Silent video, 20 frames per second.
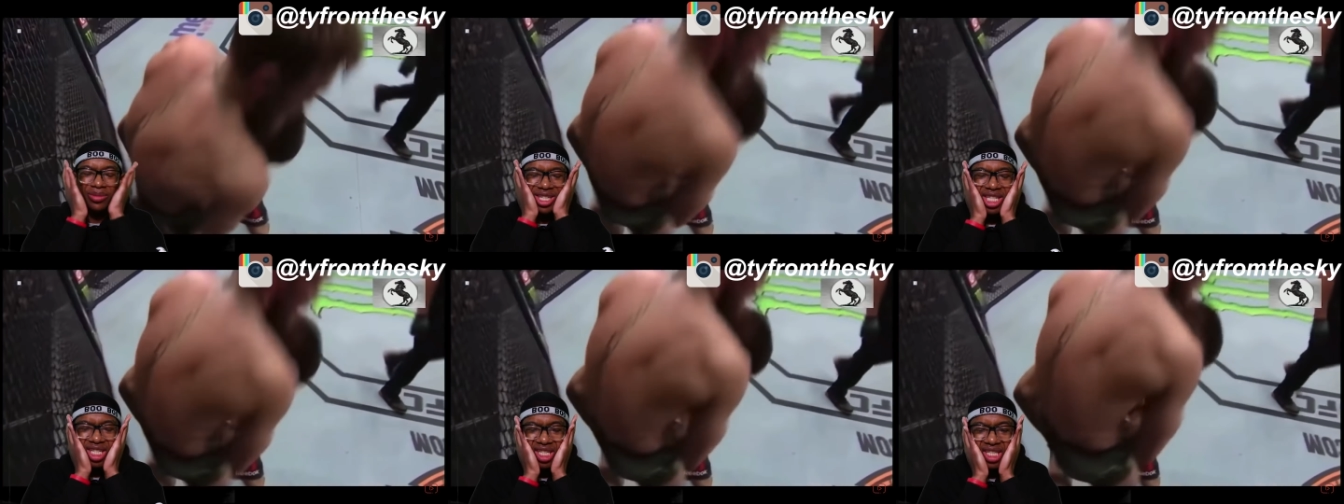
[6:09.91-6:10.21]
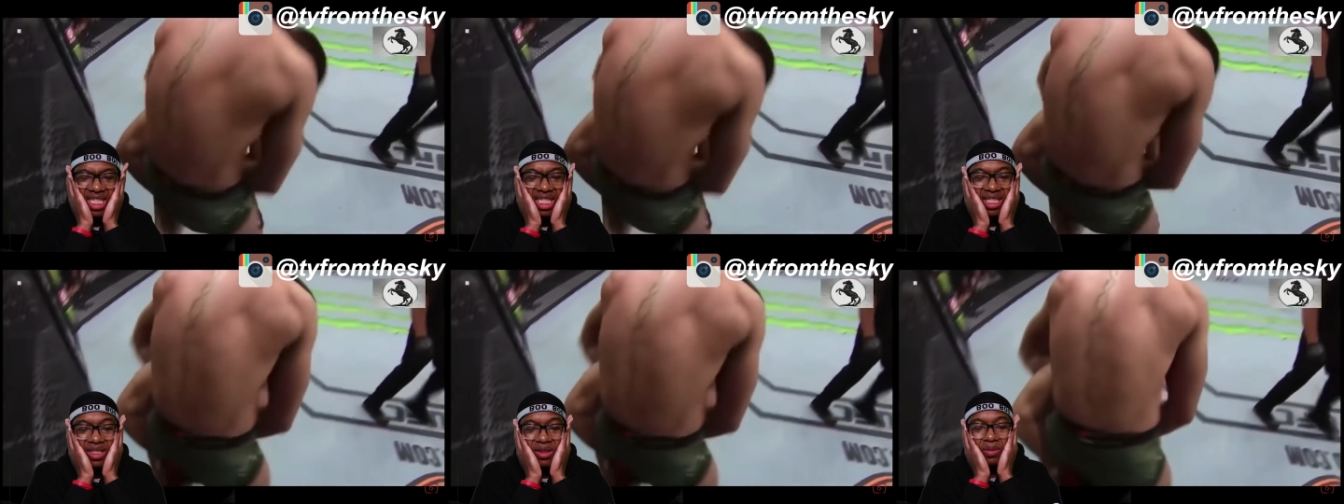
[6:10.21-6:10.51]

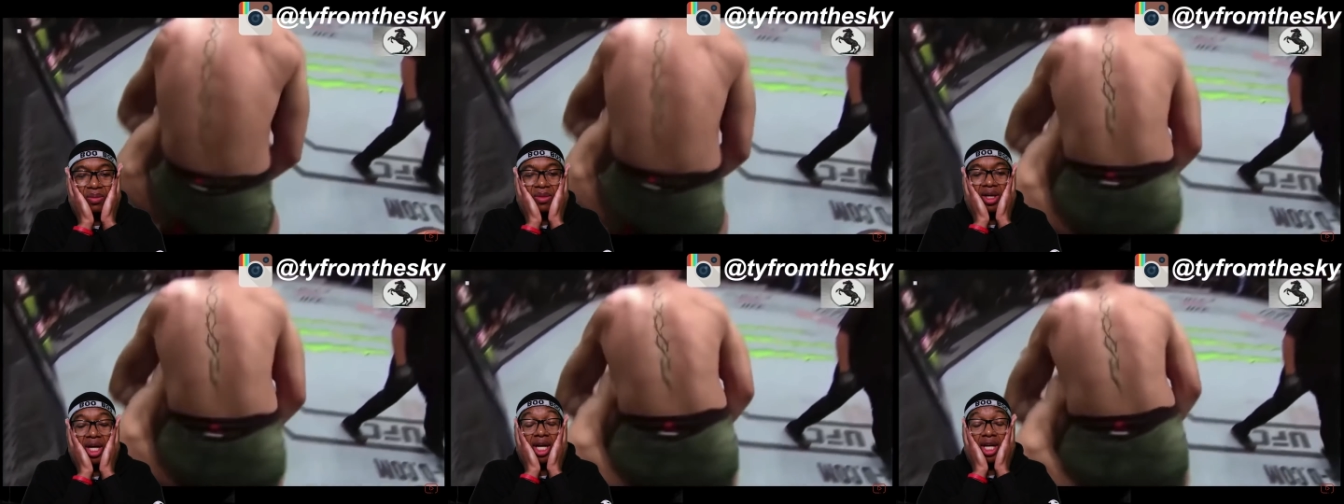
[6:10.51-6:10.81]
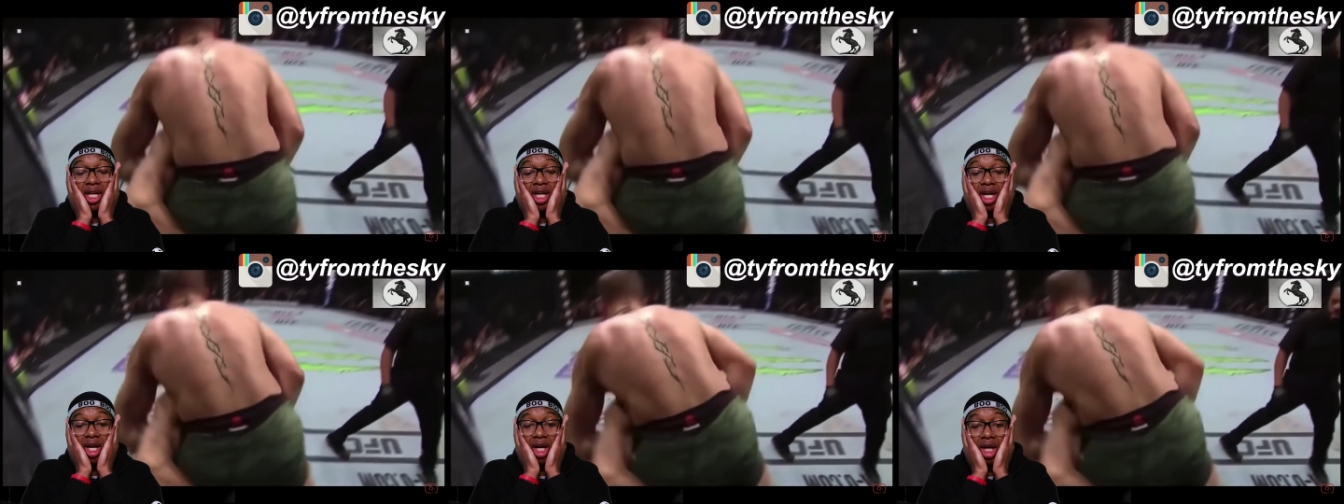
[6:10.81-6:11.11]
me. Oh
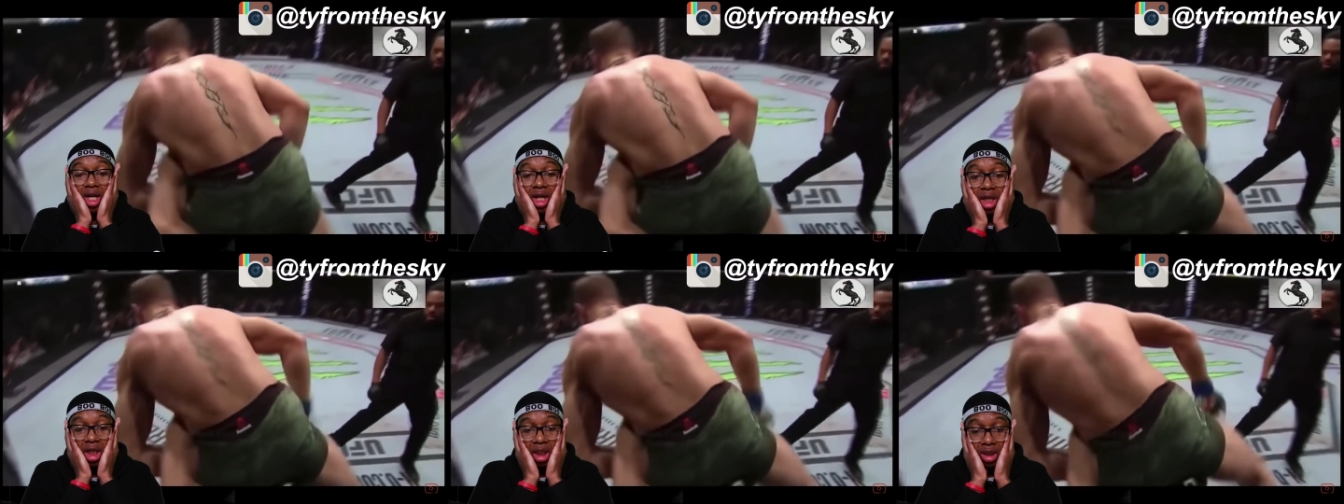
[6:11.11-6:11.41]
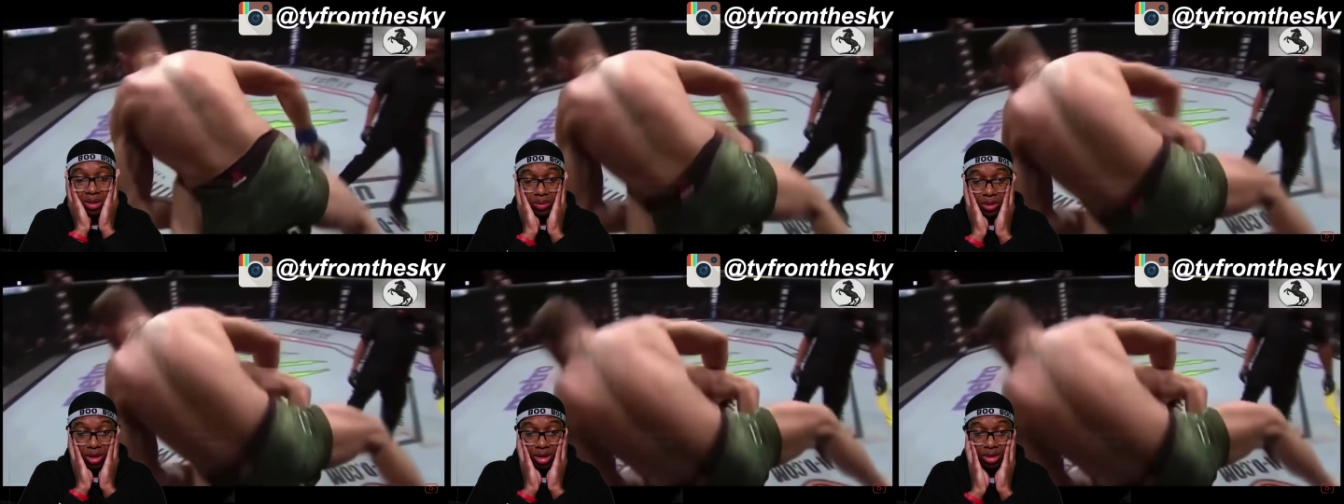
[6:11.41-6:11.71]
my
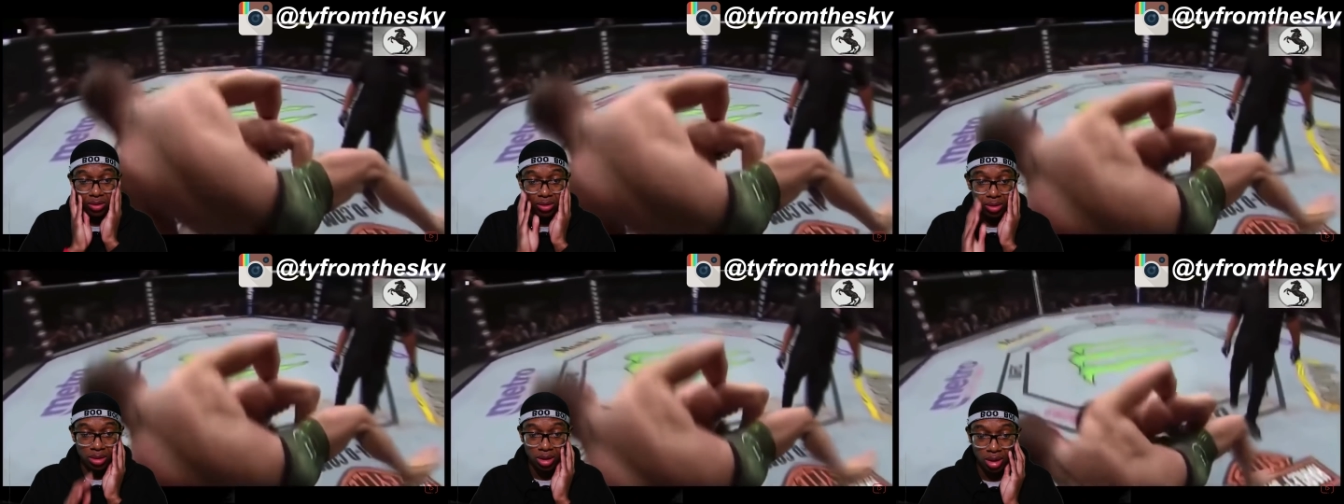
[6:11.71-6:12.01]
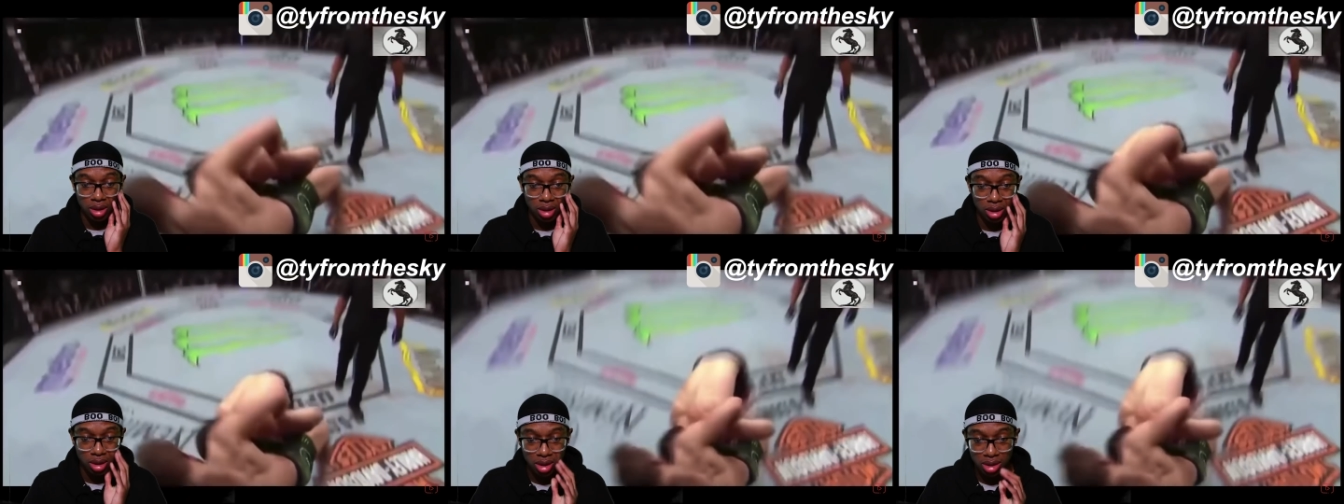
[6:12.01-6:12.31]
gosh, bro.
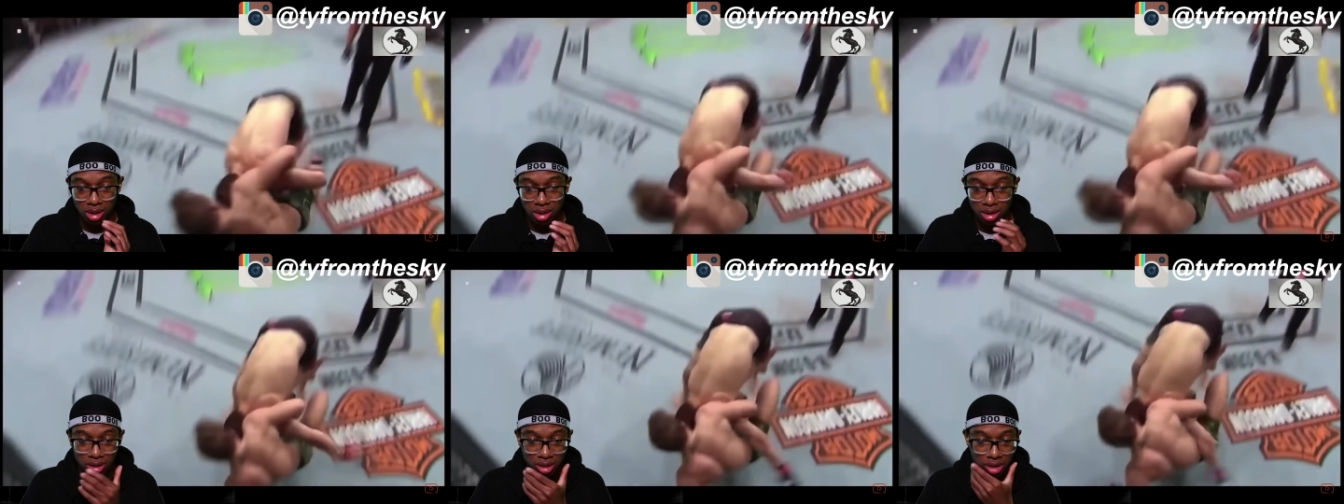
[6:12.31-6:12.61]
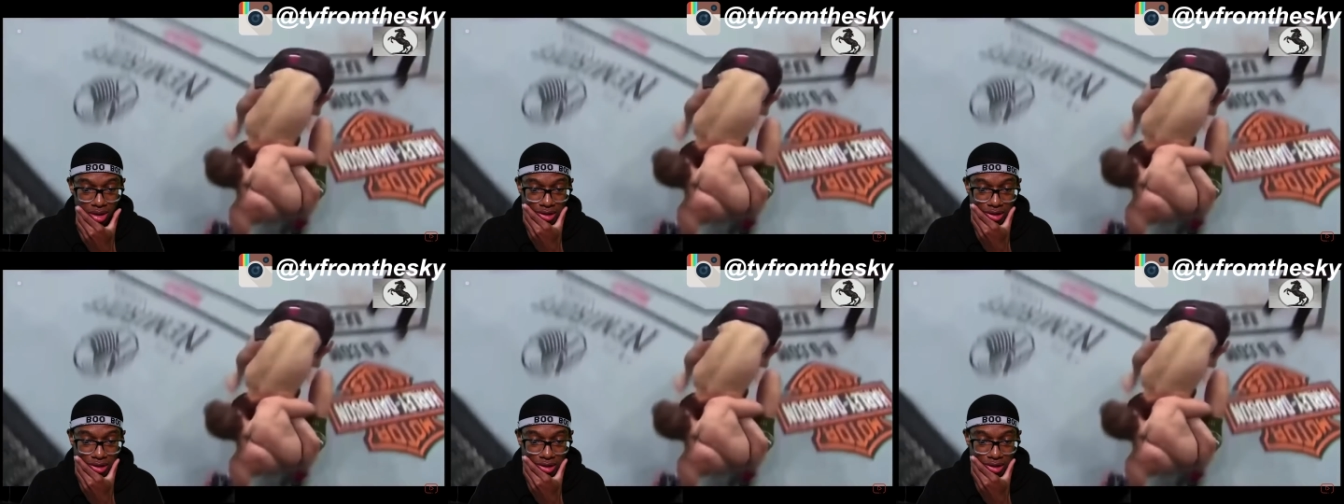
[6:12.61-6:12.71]
It